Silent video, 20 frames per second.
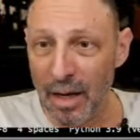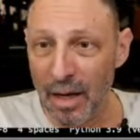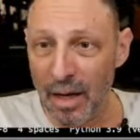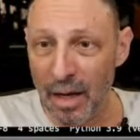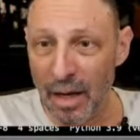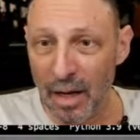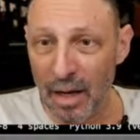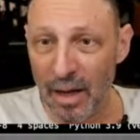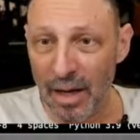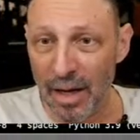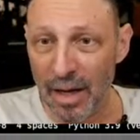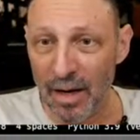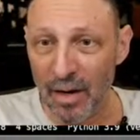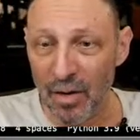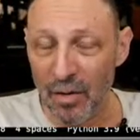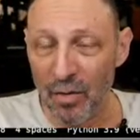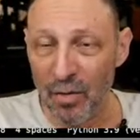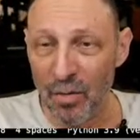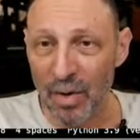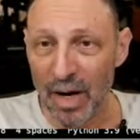edit
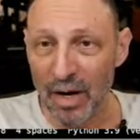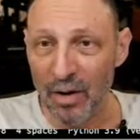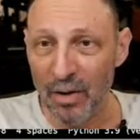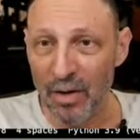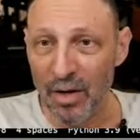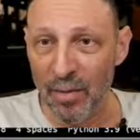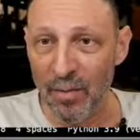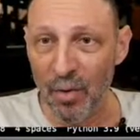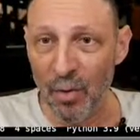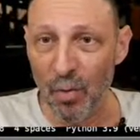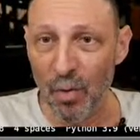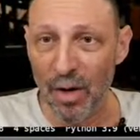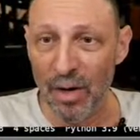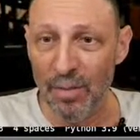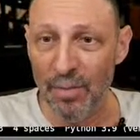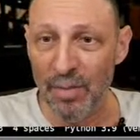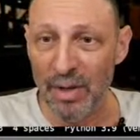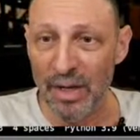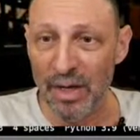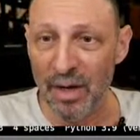record number 1,
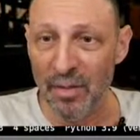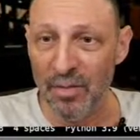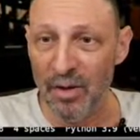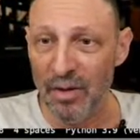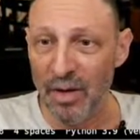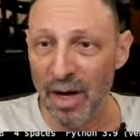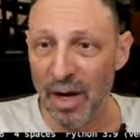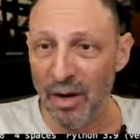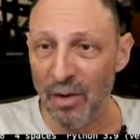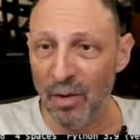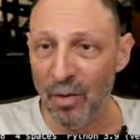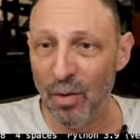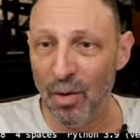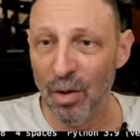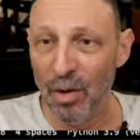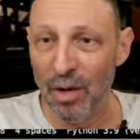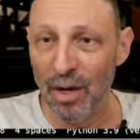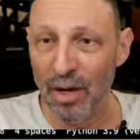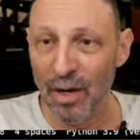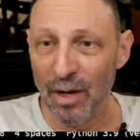bw.org,
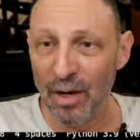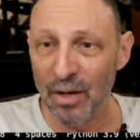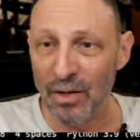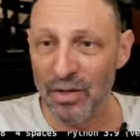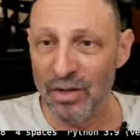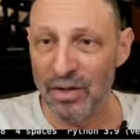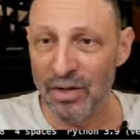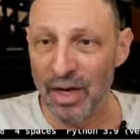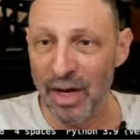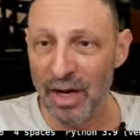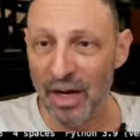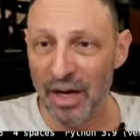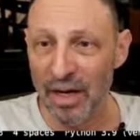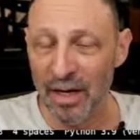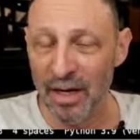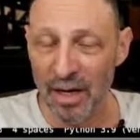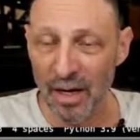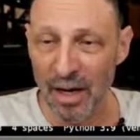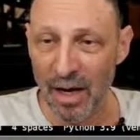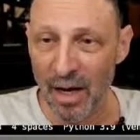and I'll say,
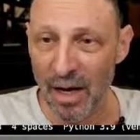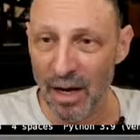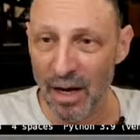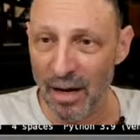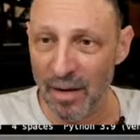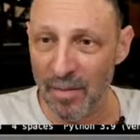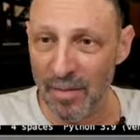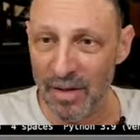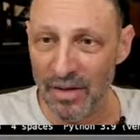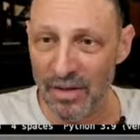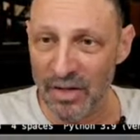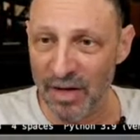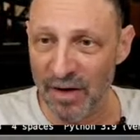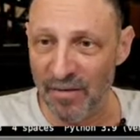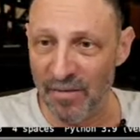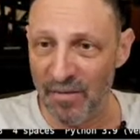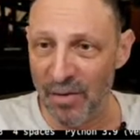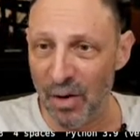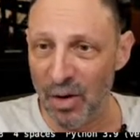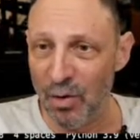instead of
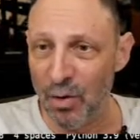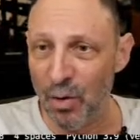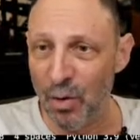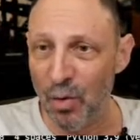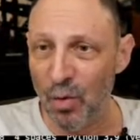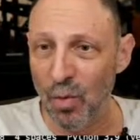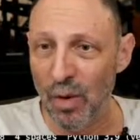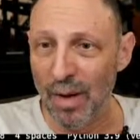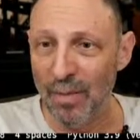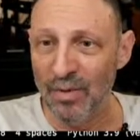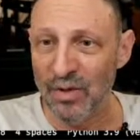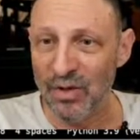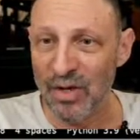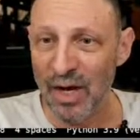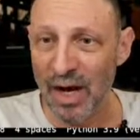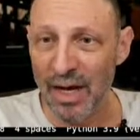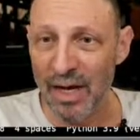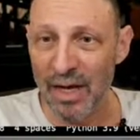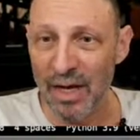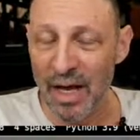very cool
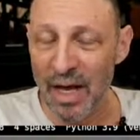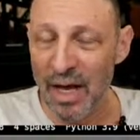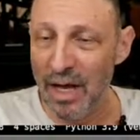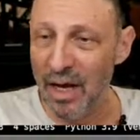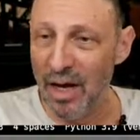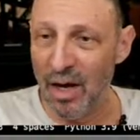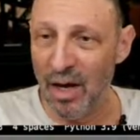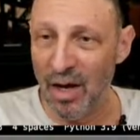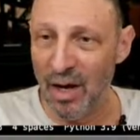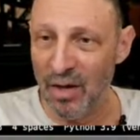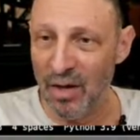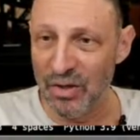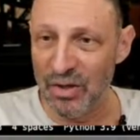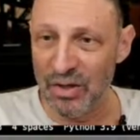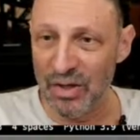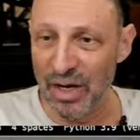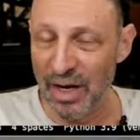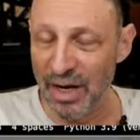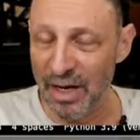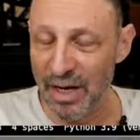website, I'll
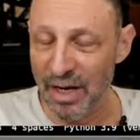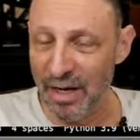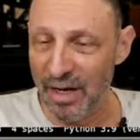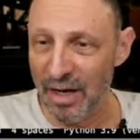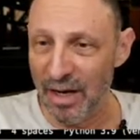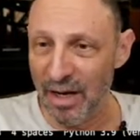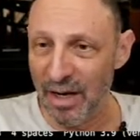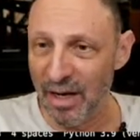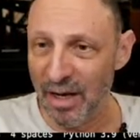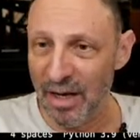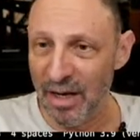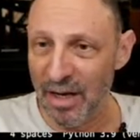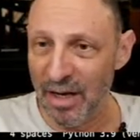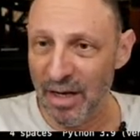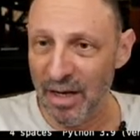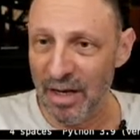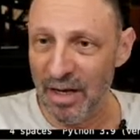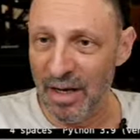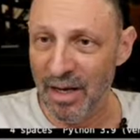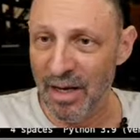say
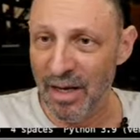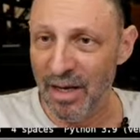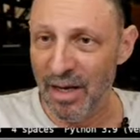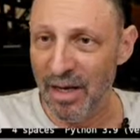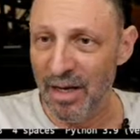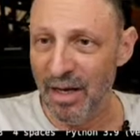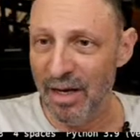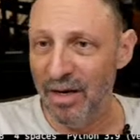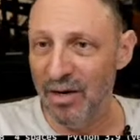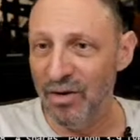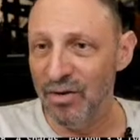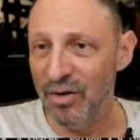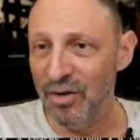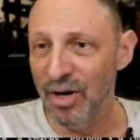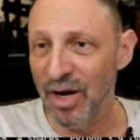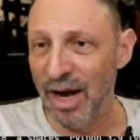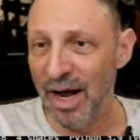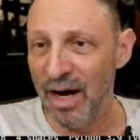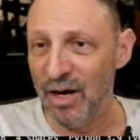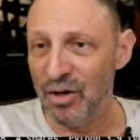
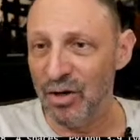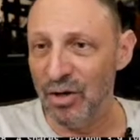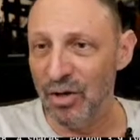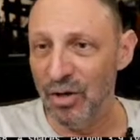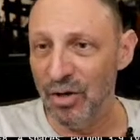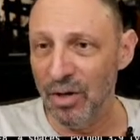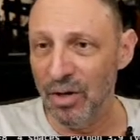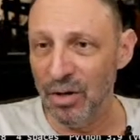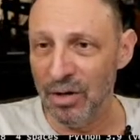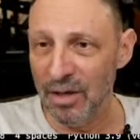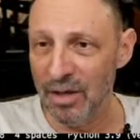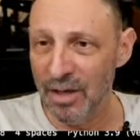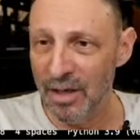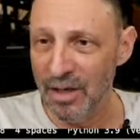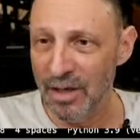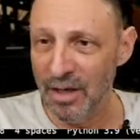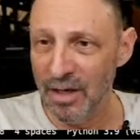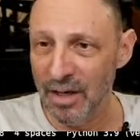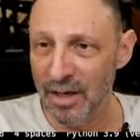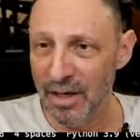International
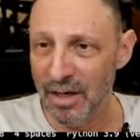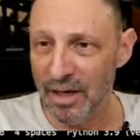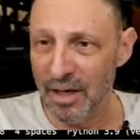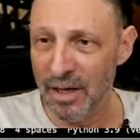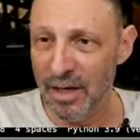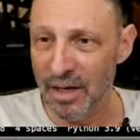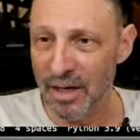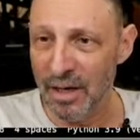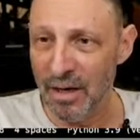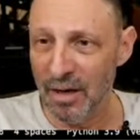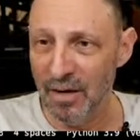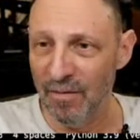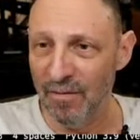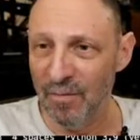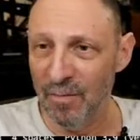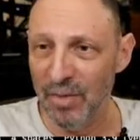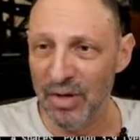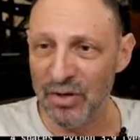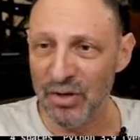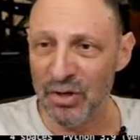Geek of
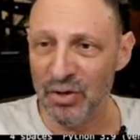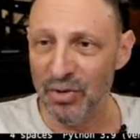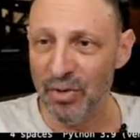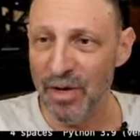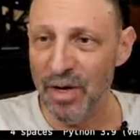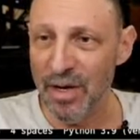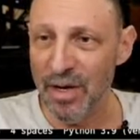Mystery,